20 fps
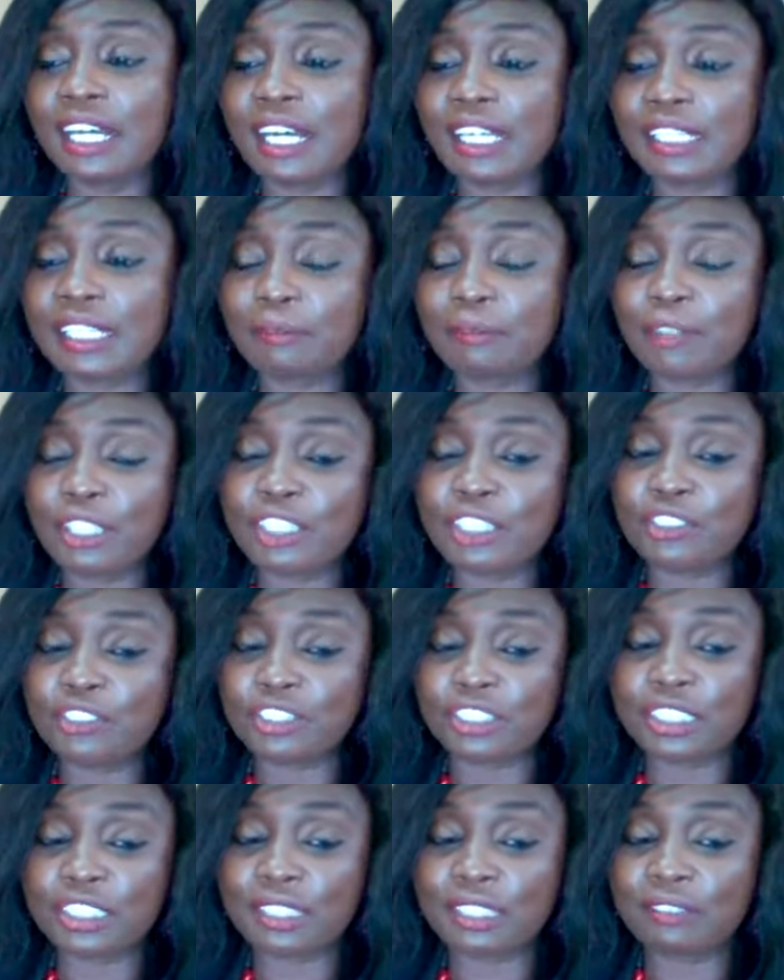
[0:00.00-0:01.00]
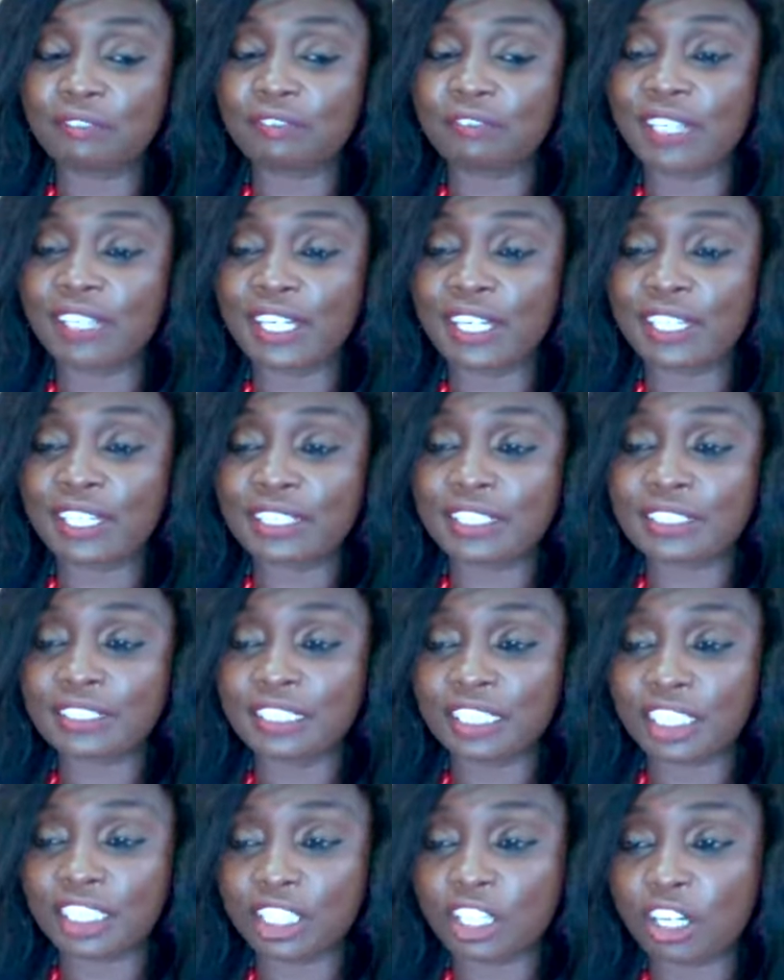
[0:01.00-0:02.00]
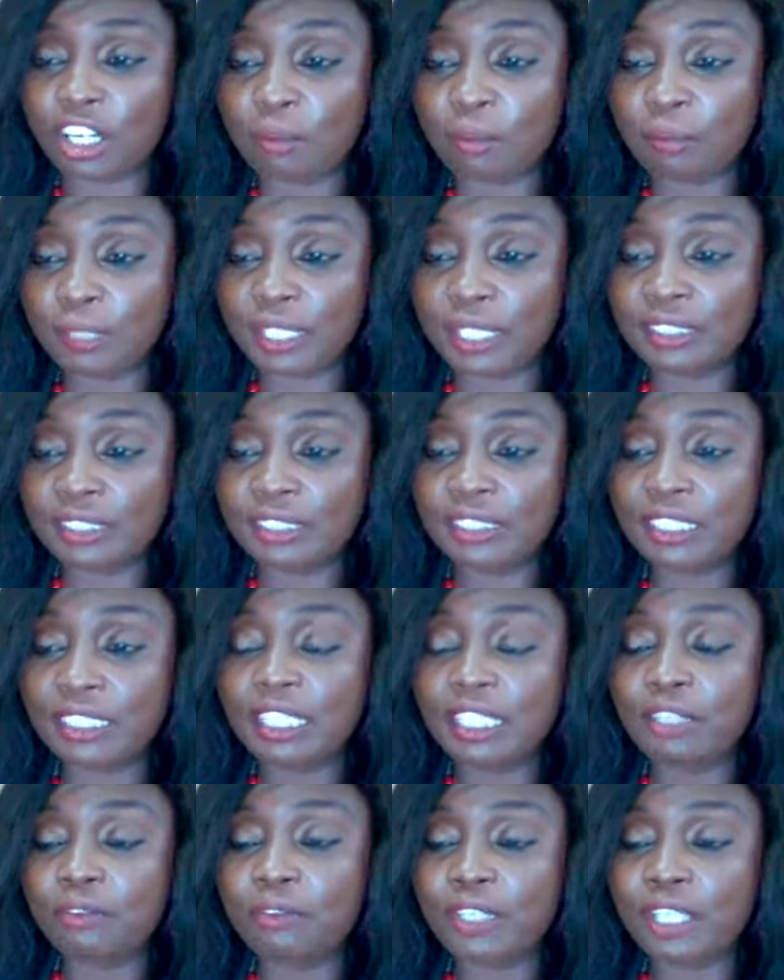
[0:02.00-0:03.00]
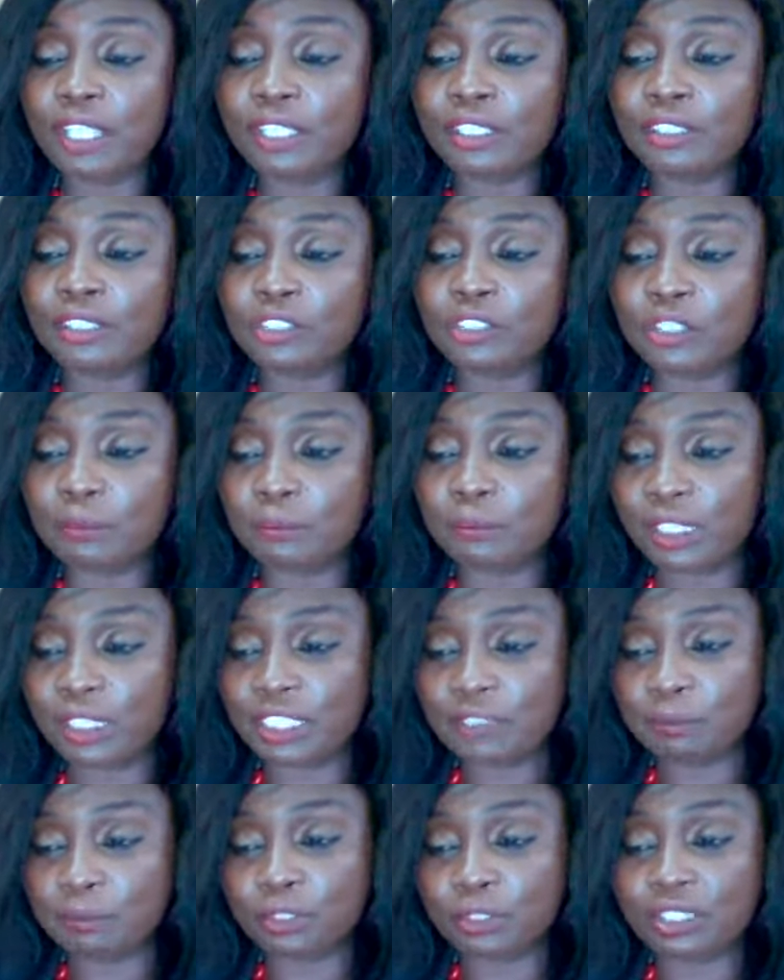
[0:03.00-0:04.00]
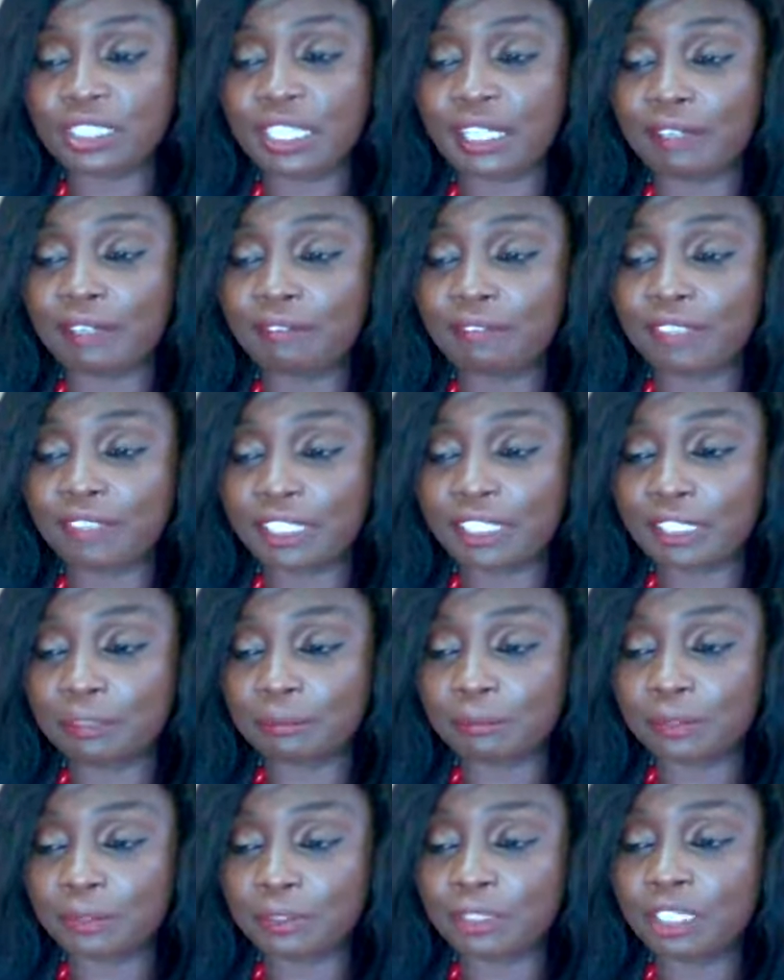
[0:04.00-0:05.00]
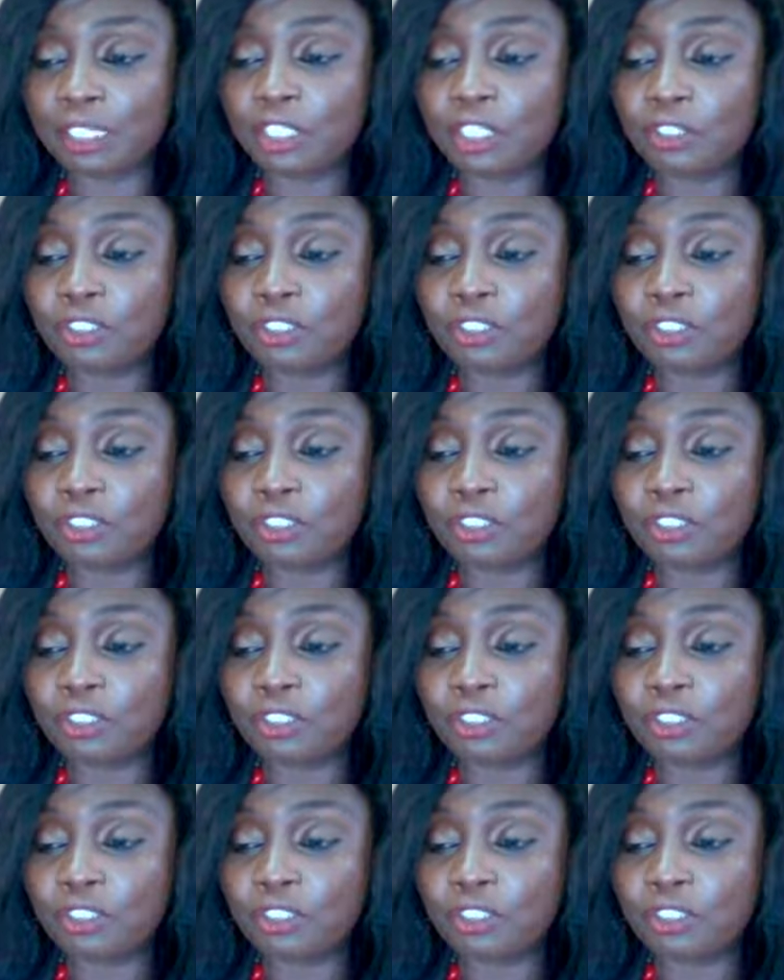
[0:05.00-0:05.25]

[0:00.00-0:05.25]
And I'm going to share the flyers in the comments where those, these books are available.